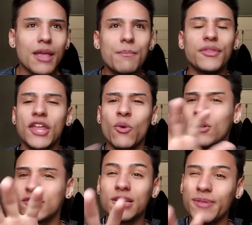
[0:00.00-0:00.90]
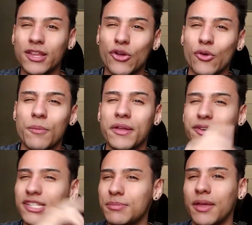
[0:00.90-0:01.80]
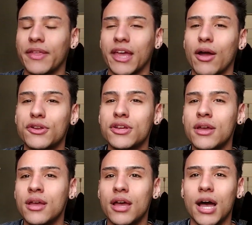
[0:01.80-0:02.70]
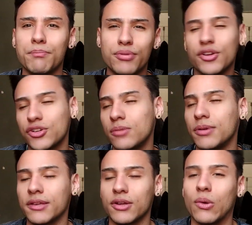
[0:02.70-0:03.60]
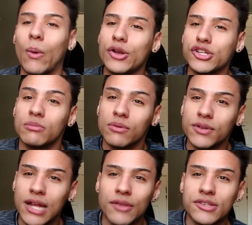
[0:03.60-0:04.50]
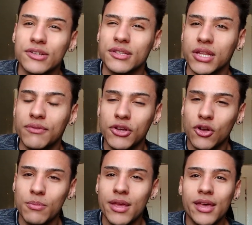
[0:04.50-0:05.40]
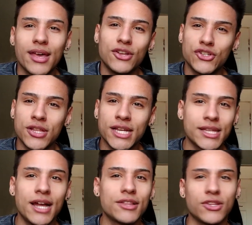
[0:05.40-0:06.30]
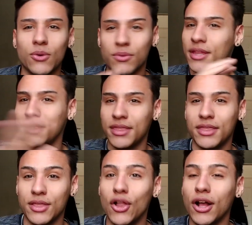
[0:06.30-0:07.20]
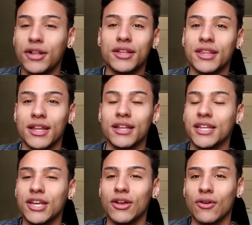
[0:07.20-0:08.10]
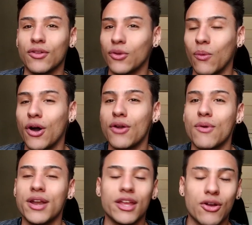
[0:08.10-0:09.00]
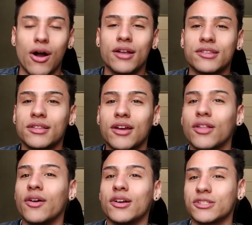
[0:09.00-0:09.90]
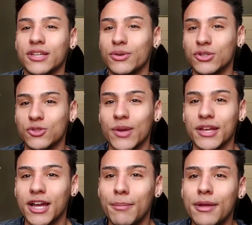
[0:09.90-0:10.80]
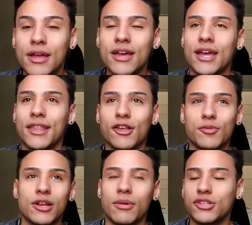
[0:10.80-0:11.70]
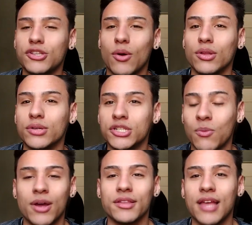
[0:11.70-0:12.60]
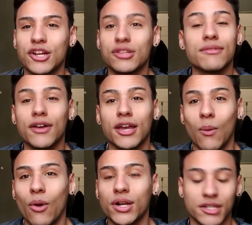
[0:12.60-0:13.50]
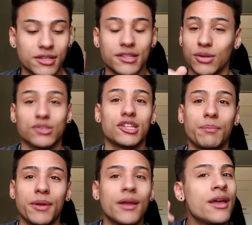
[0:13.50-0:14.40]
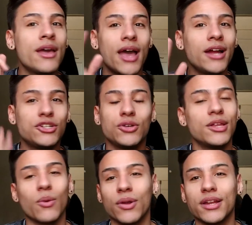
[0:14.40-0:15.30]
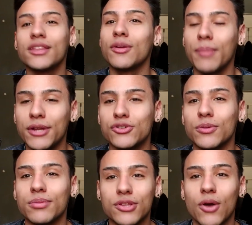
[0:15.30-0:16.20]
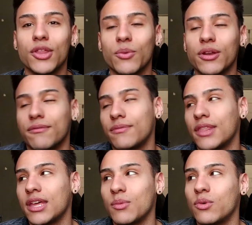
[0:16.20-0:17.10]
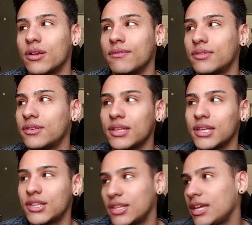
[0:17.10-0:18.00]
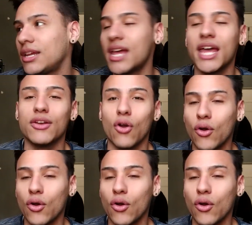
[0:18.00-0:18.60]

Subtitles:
But they weren't sleeping in their room, they were sleeping on the couch. I'm pretty sure because they were watching a movie downstairs in the living room and shit like that, so luckily they didn't hear the water running constantly, otherwise they would just wake up, and that was pretty much the only reason why this actually fucking worked, is because they were sleeping, and 2, they weren't in their bedroom, so they would have seen and